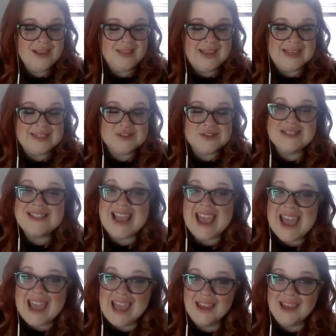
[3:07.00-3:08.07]
The answer is
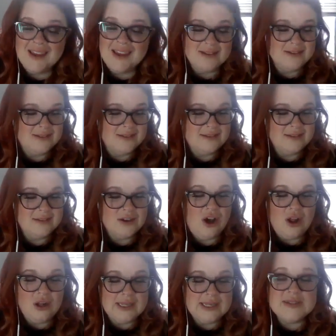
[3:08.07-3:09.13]
A,
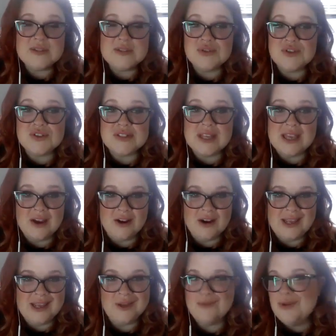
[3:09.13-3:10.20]
calling Social
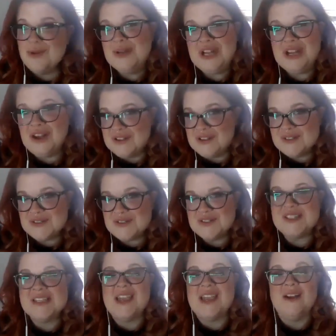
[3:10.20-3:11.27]
Security. We wouldn't call Social
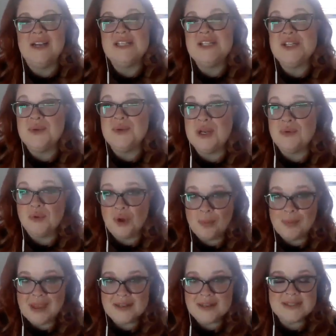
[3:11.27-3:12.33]
Security to do an
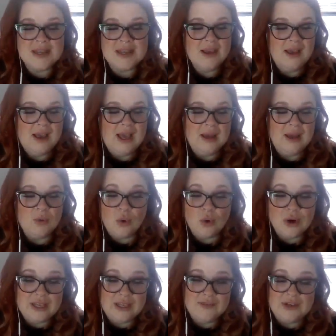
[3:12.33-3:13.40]
enrollment
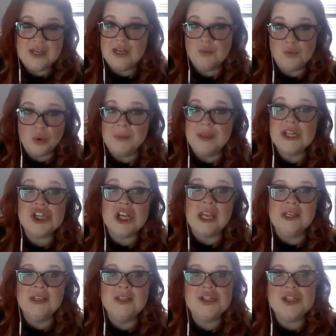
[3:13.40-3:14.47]
or even an enrollment
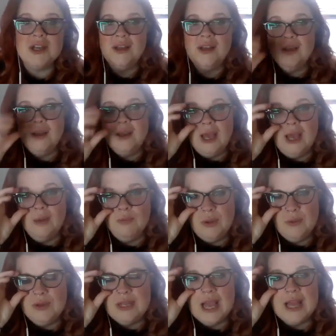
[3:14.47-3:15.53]
change.
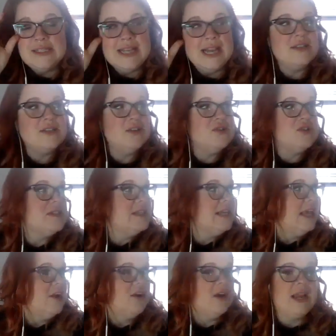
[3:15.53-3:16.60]
We would contact Social
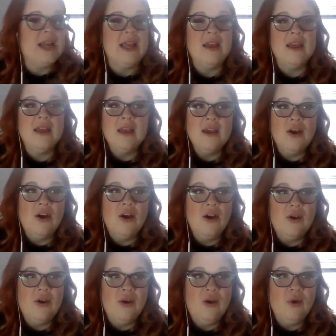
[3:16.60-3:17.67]
Security
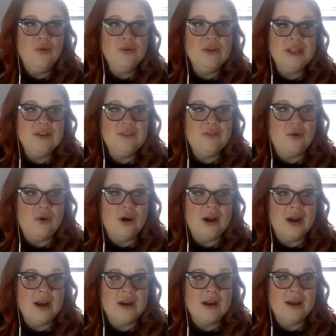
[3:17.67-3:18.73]
only
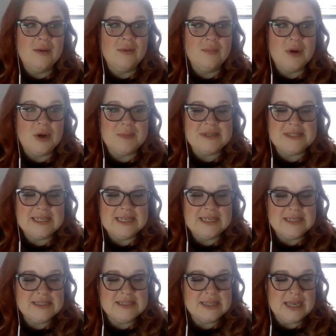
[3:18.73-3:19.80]
for
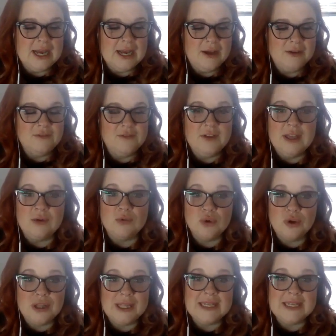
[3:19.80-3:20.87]
purposes of
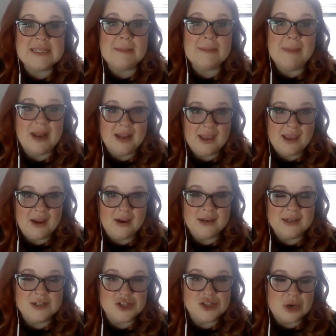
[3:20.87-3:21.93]
enrolling into
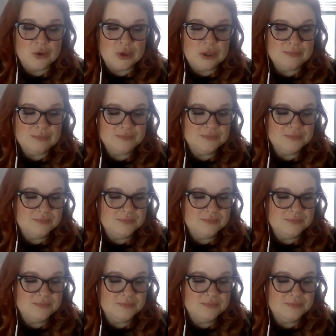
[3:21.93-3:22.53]
Medicare in general.